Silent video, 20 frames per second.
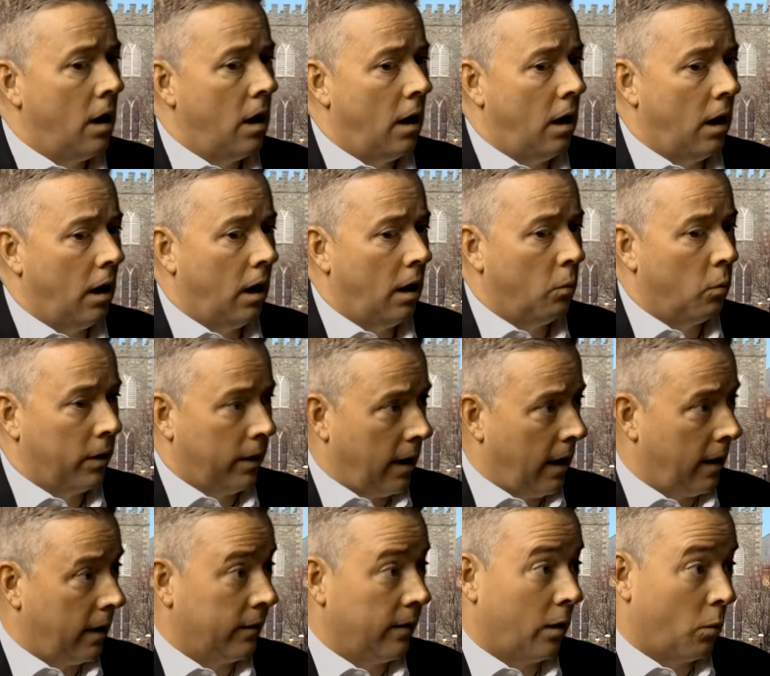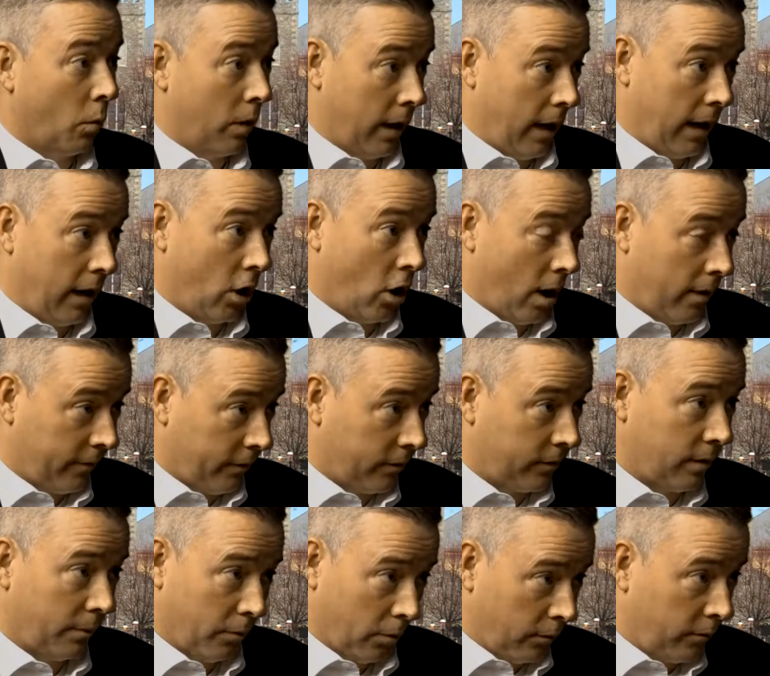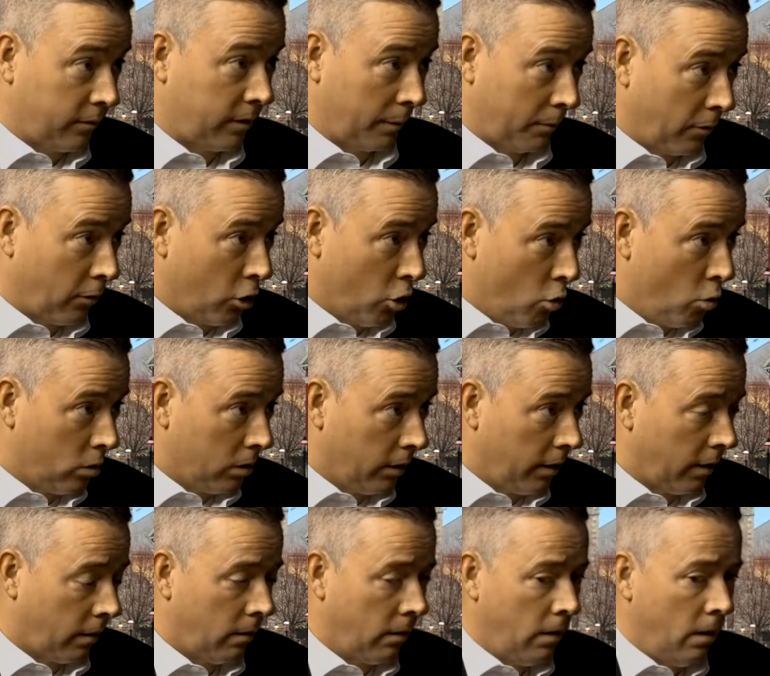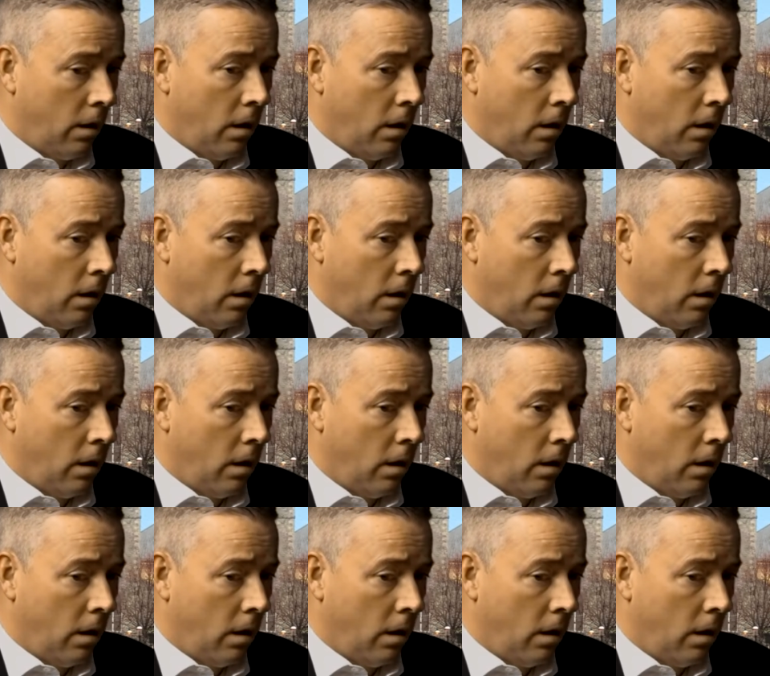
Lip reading: We're getting there. We're getting off of some of the nuclear.